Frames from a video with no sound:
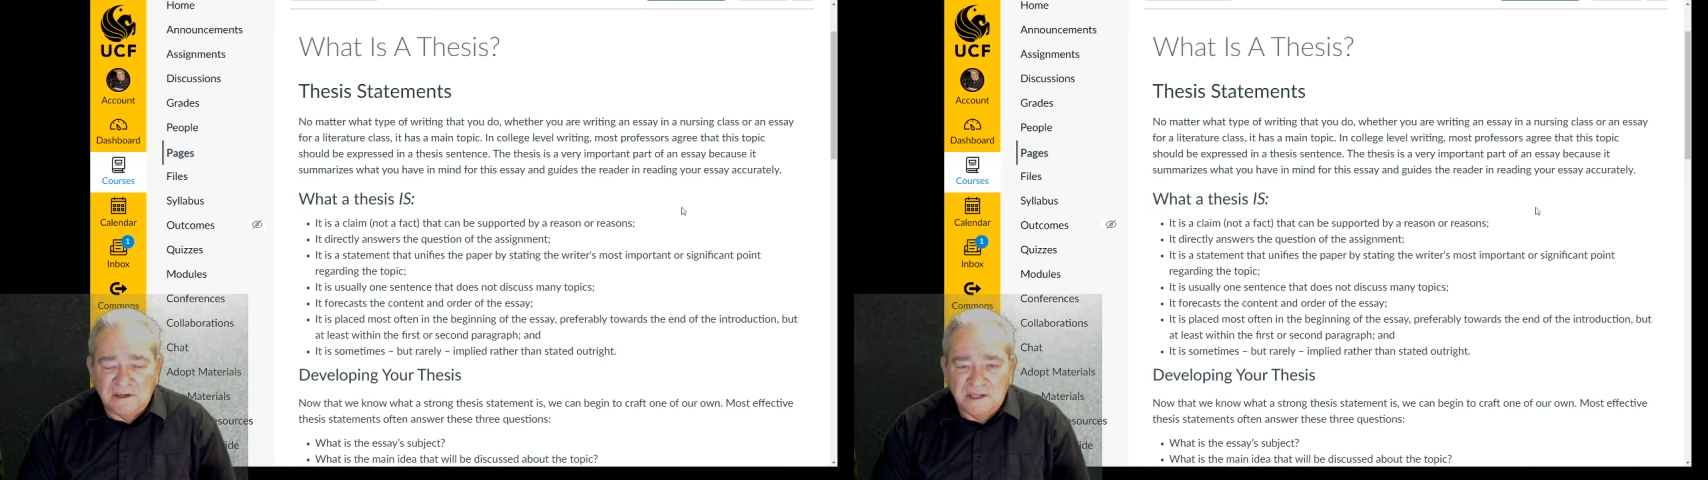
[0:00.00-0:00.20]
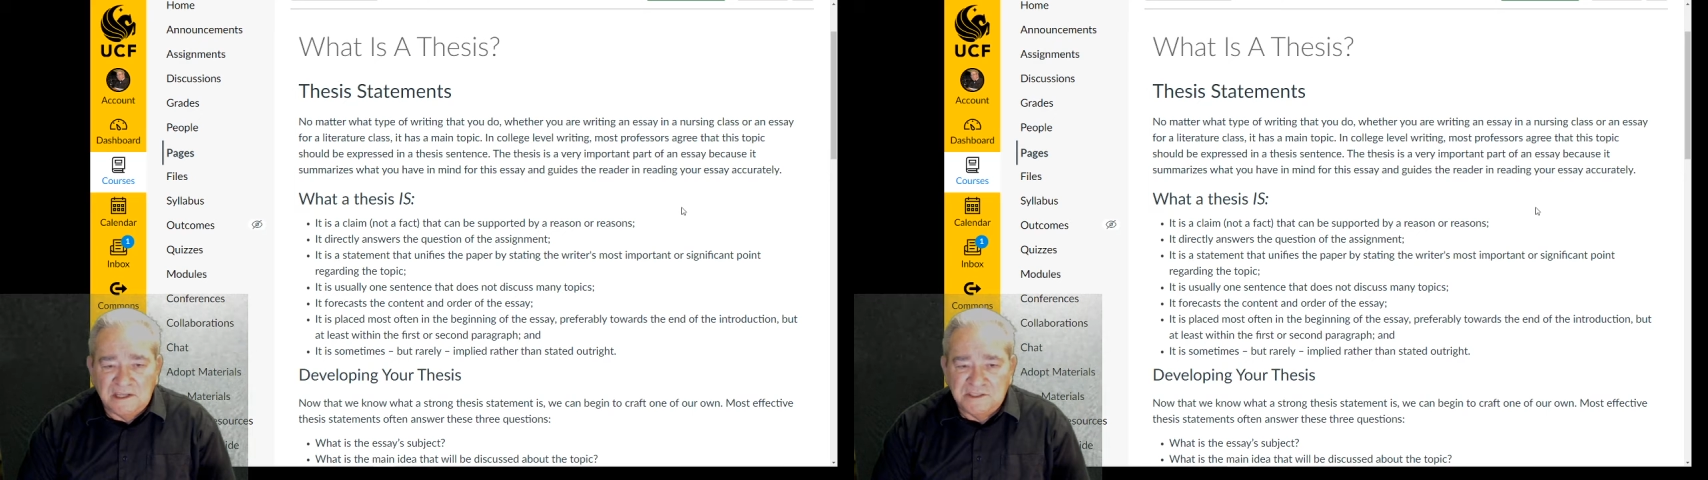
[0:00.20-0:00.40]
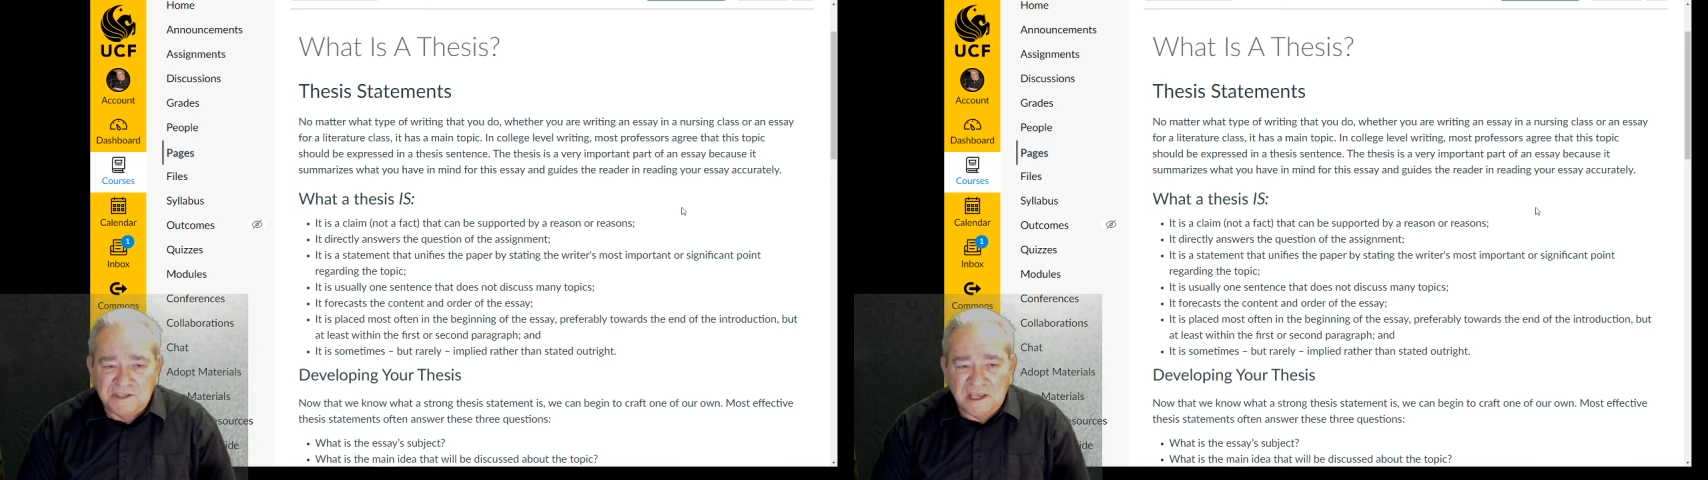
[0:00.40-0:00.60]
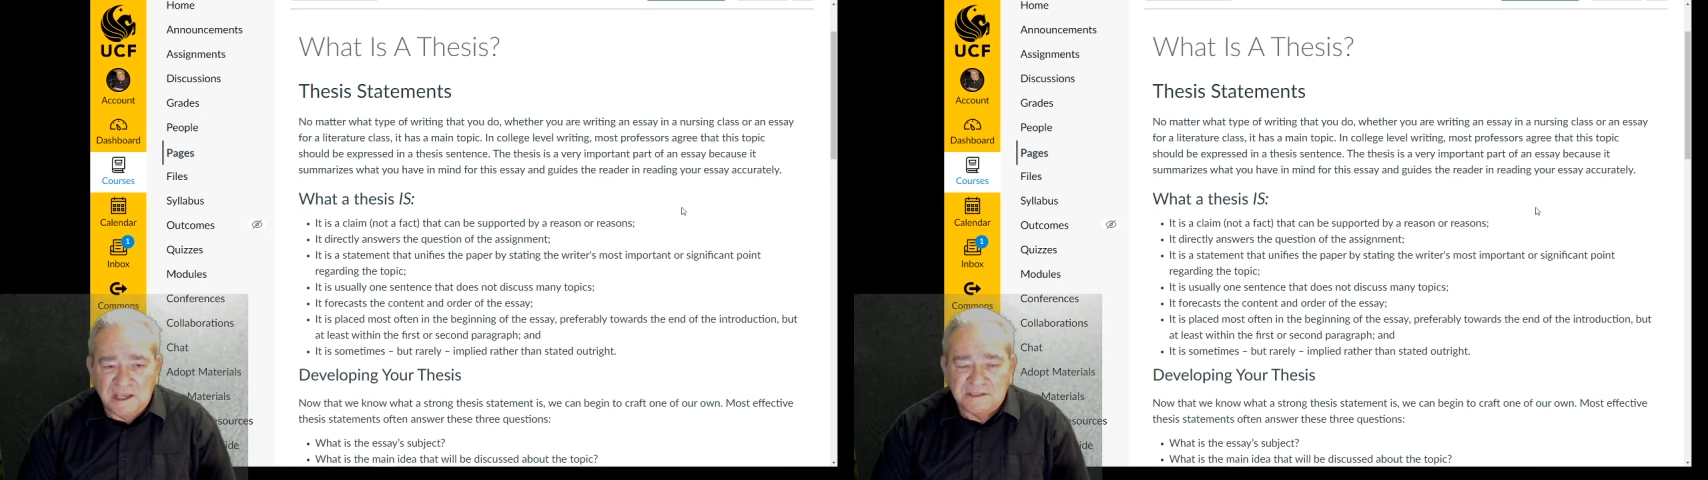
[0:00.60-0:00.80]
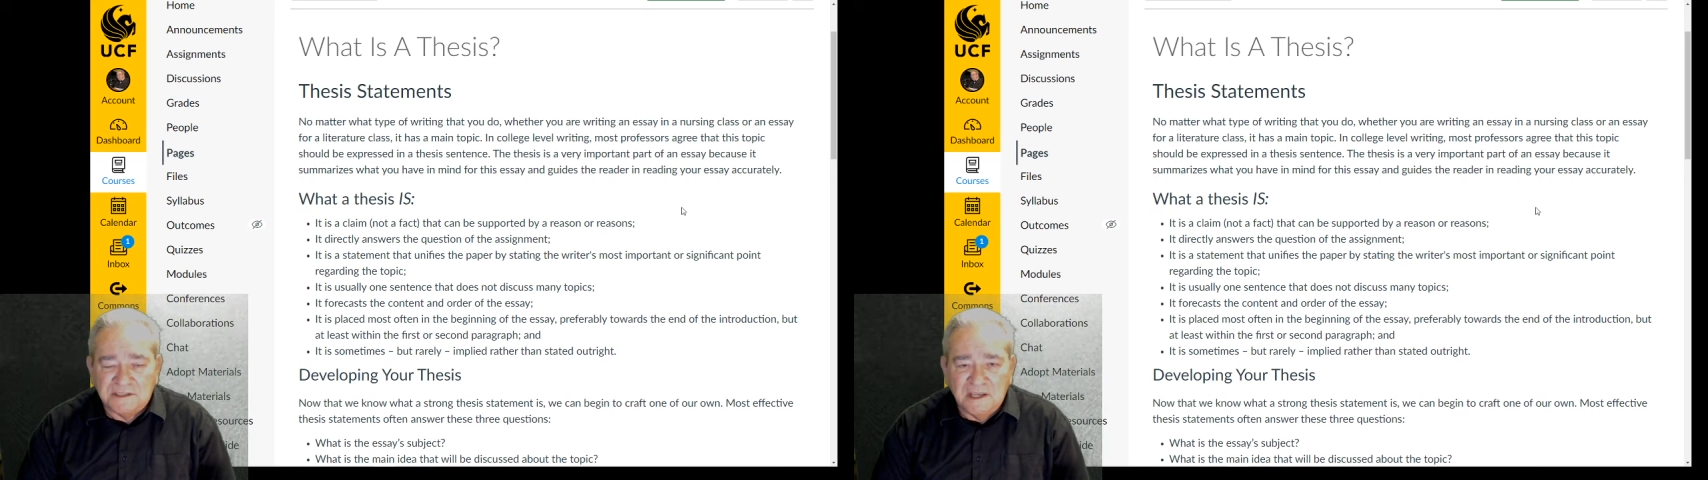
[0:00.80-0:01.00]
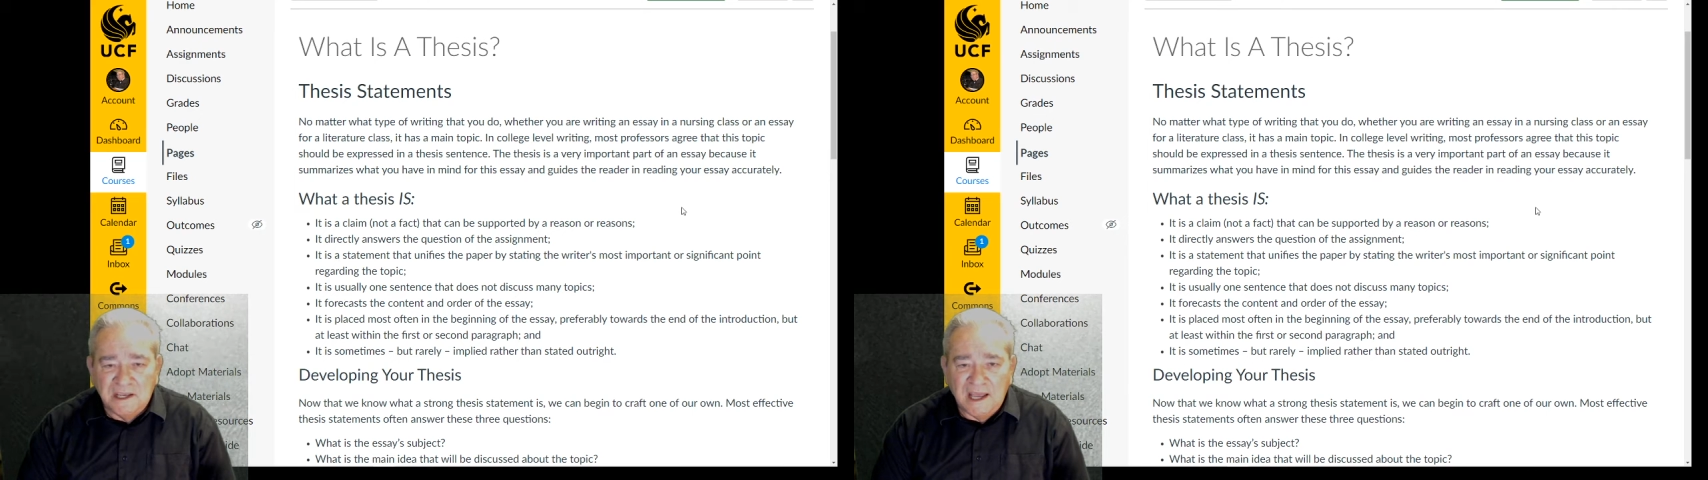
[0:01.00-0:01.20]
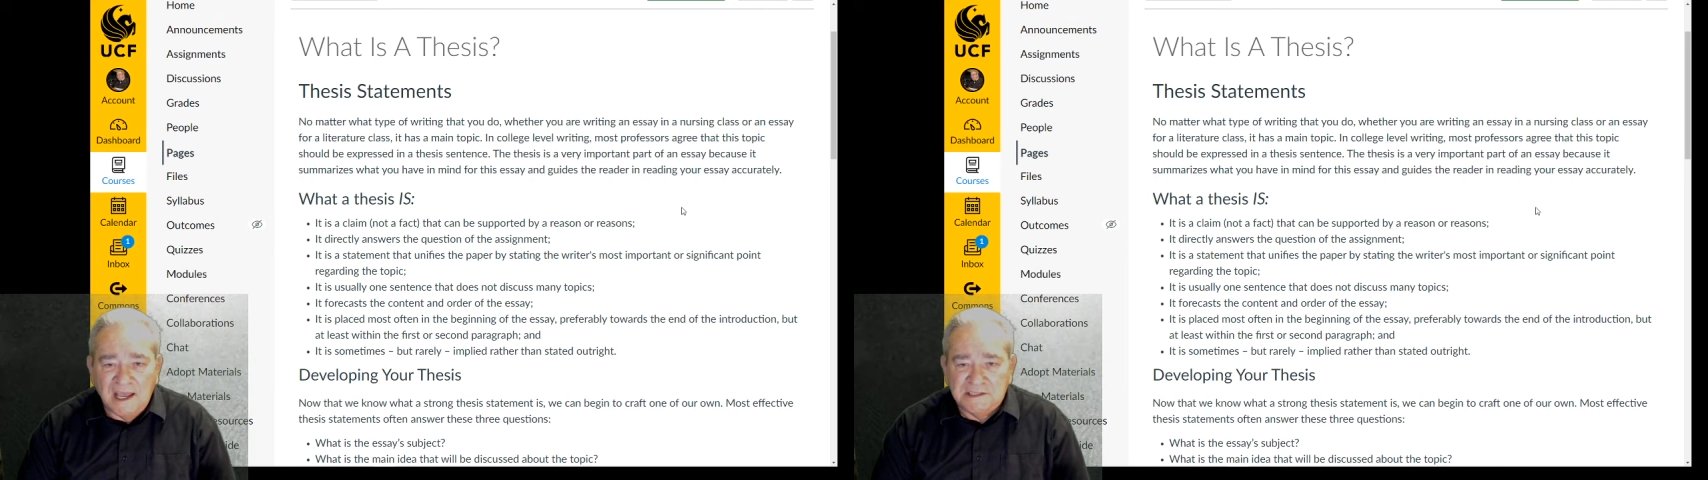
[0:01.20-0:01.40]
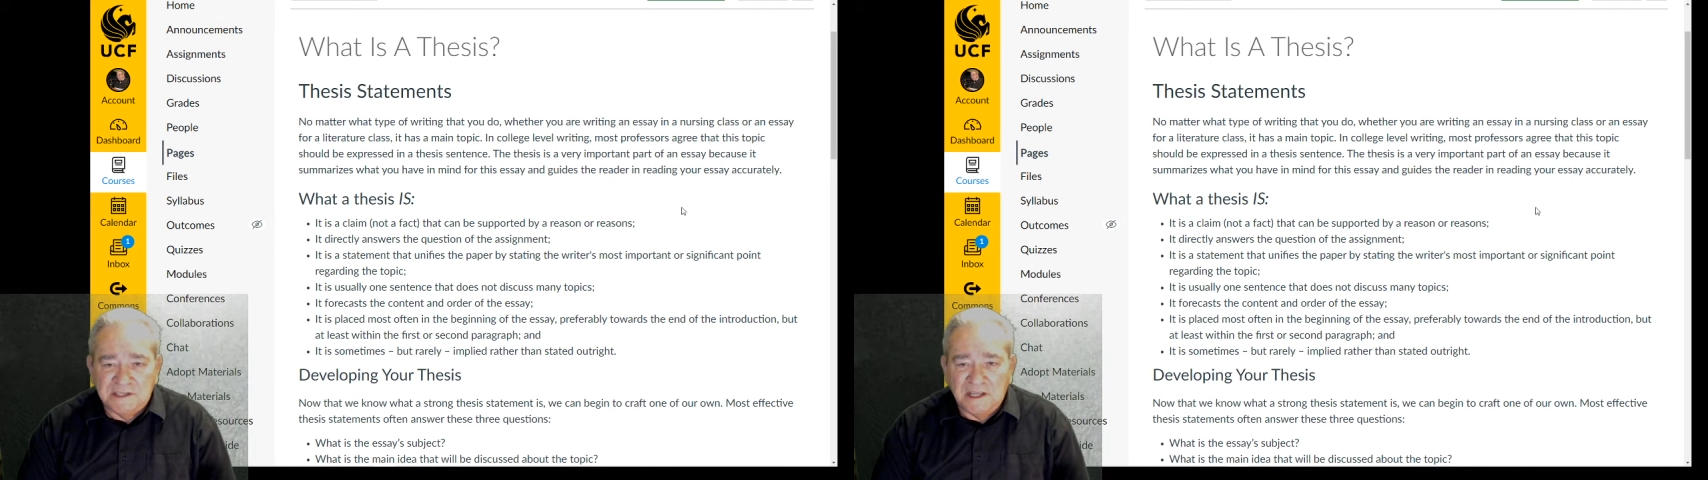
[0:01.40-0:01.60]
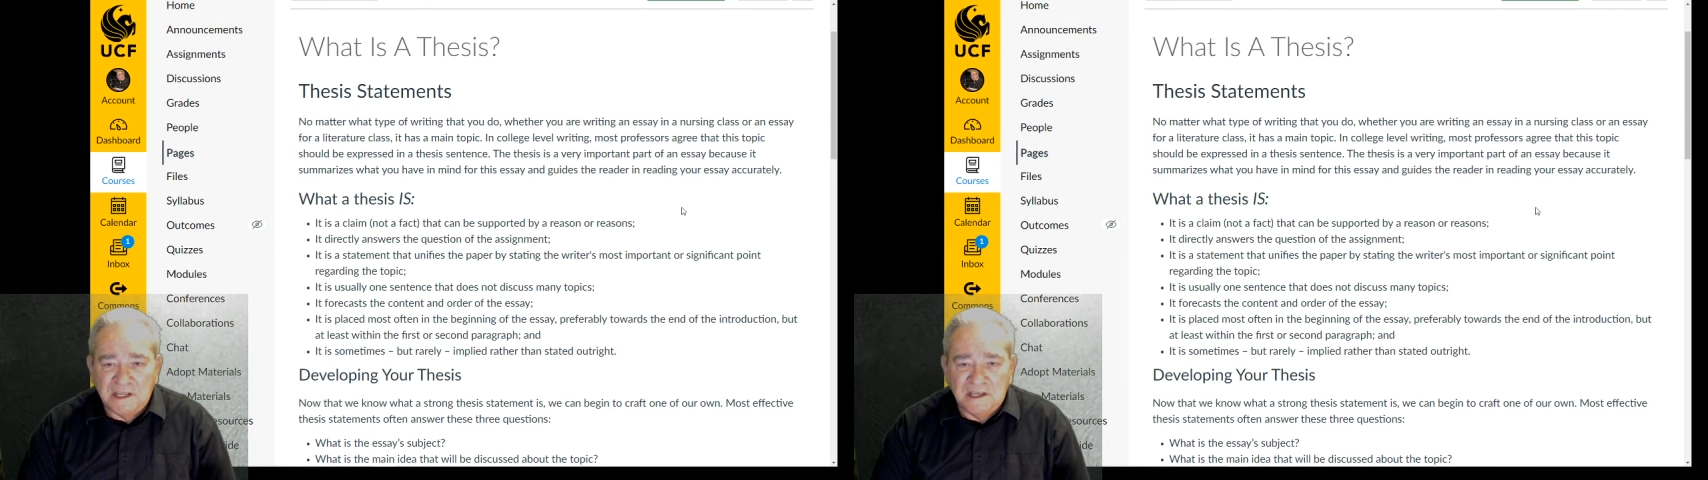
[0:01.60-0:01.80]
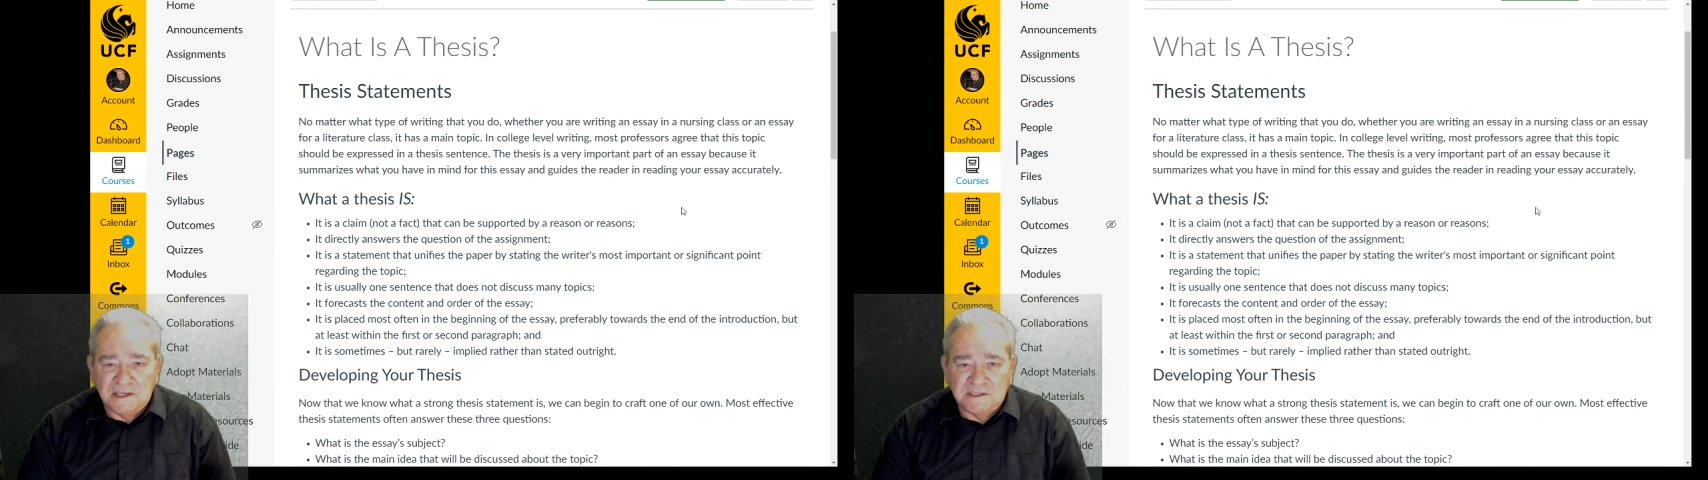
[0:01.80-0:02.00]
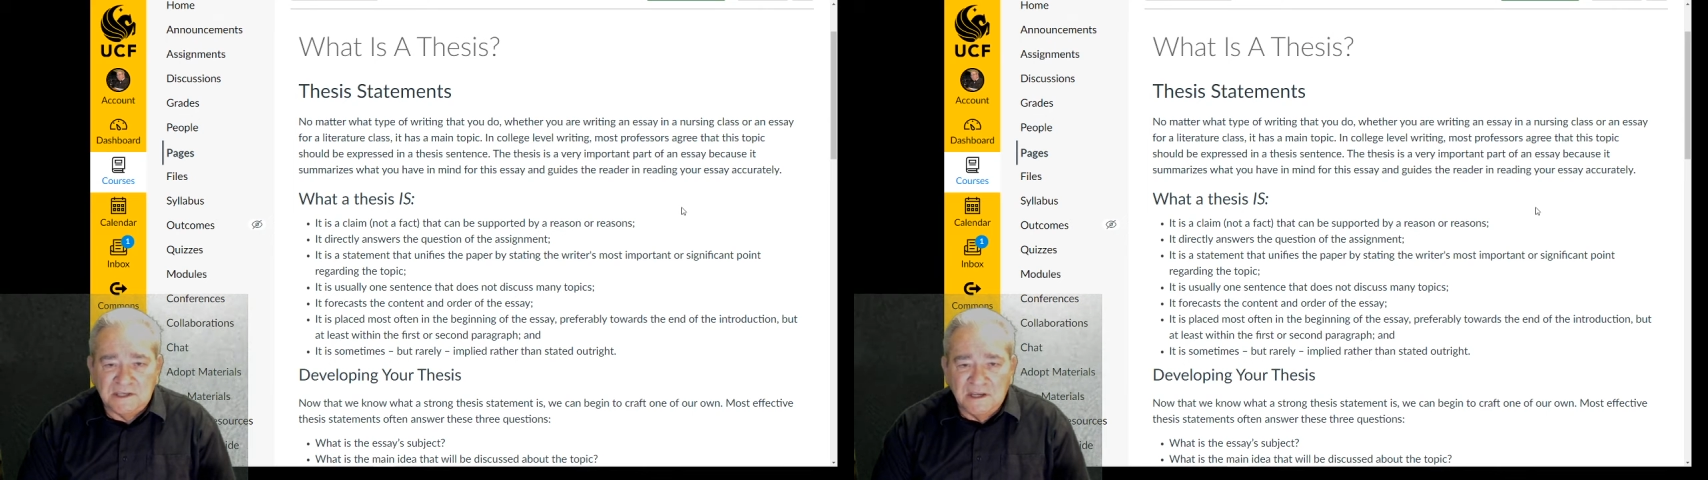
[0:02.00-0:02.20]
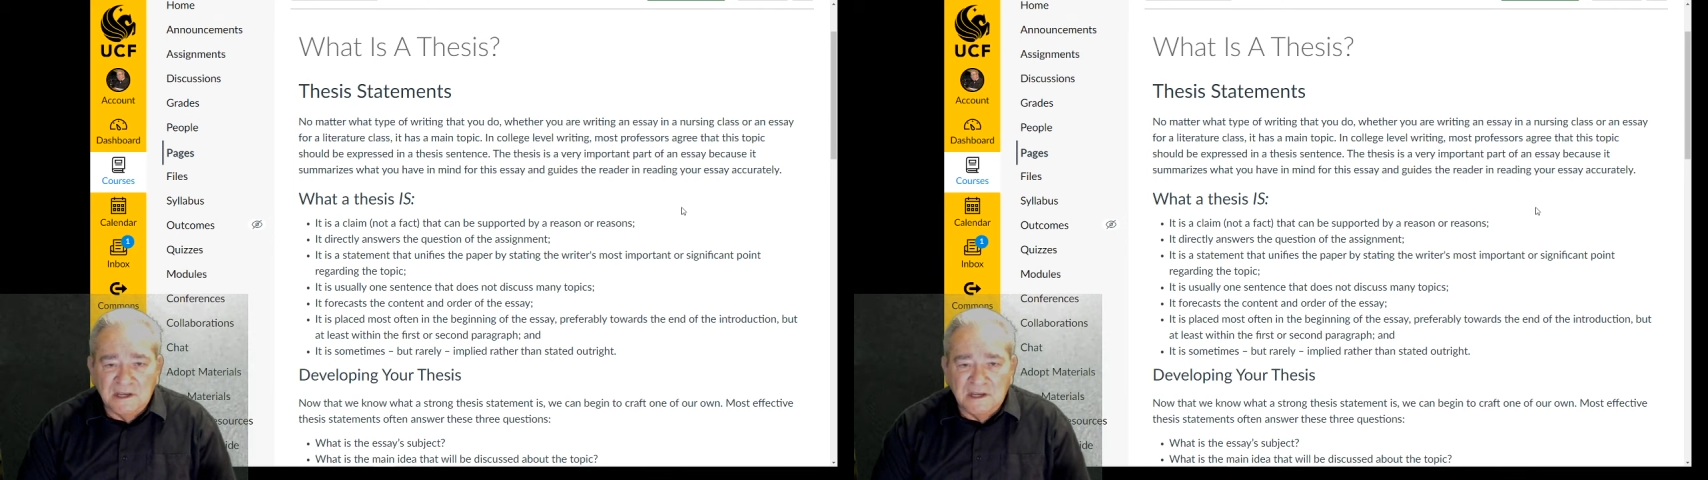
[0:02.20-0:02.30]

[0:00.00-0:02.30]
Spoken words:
exists as it is.